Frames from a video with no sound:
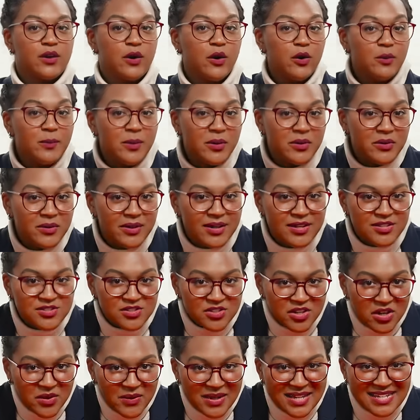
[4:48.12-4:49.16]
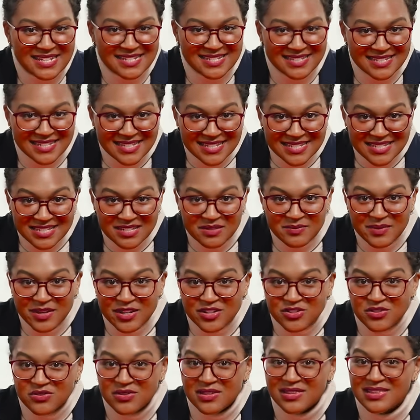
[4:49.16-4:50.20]
Homeowner escrow exists to make
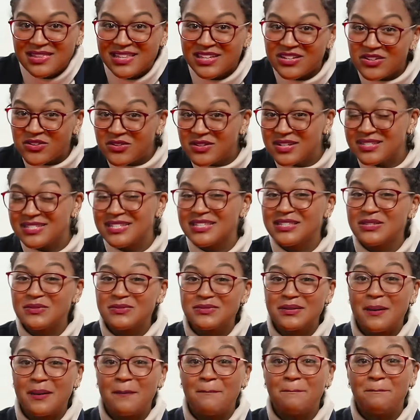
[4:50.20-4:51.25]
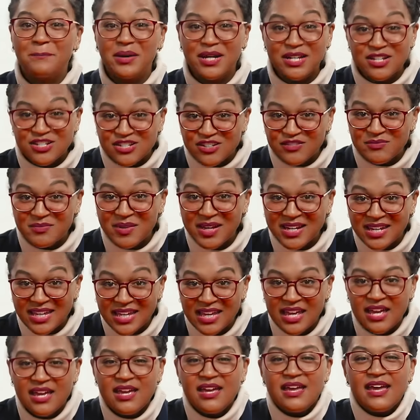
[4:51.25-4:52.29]
sure the lender doesn't lose a bunch of money
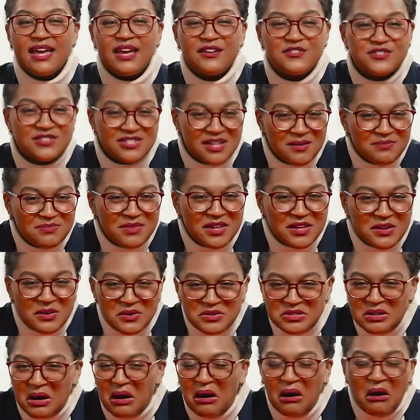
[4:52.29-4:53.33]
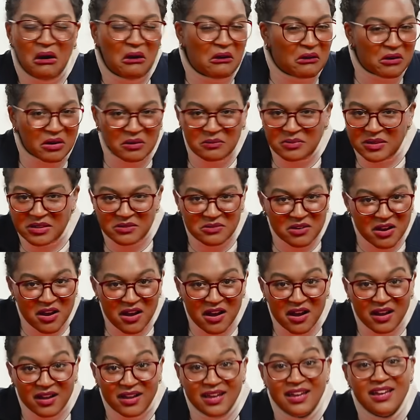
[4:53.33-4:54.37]
if something goes horribly
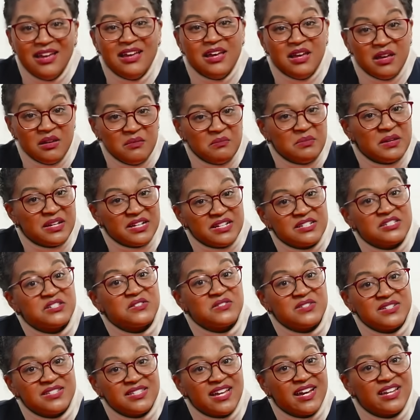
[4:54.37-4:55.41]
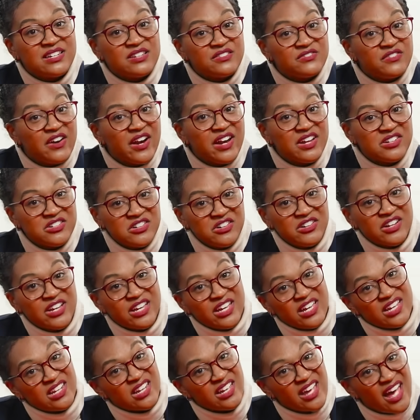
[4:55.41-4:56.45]
wrong because you decide to fry a turkey
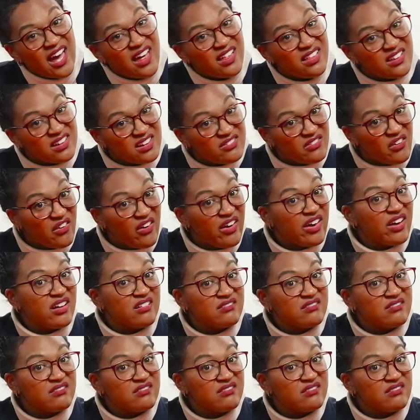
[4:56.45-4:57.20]
in a gallon of oil.